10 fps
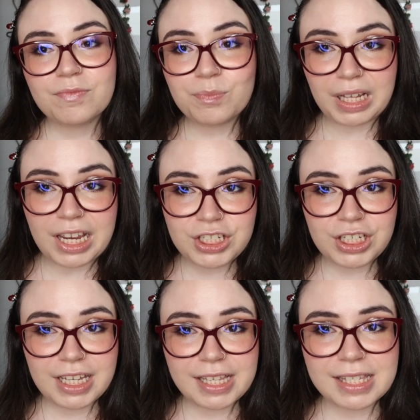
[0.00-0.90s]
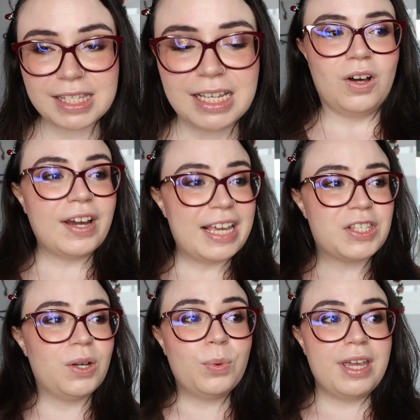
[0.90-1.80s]
Blushes. Okay,
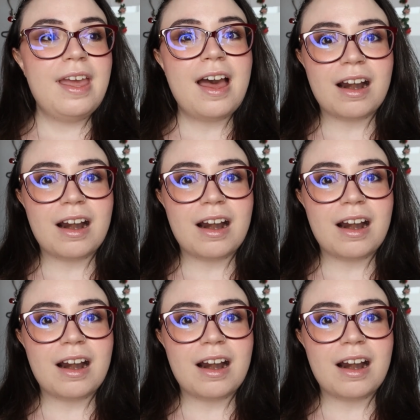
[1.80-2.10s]
so we